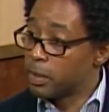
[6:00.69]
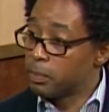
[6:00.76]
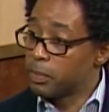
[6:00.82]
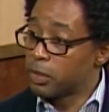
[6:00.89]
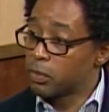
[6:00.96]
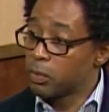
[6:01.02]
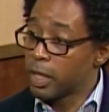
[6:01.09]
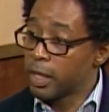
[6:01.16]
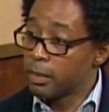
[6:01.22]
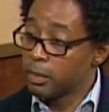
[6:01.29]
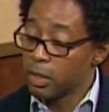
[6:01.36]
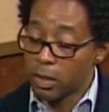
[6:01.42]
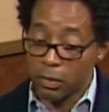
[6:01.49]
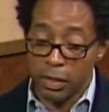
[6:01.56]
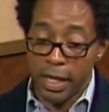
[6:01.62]

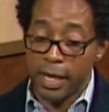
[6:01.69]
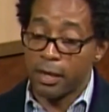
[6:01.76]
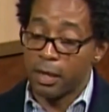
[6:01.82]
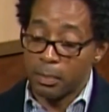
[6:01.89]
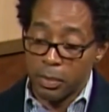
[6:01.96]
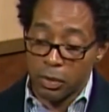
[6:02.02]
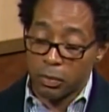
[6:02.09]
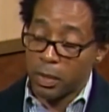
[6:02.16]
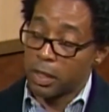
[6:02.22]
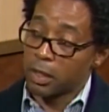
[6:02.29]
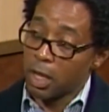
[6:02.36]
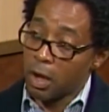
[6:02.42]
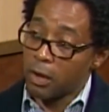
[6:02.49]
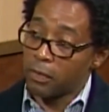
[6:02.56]
between, standing in between law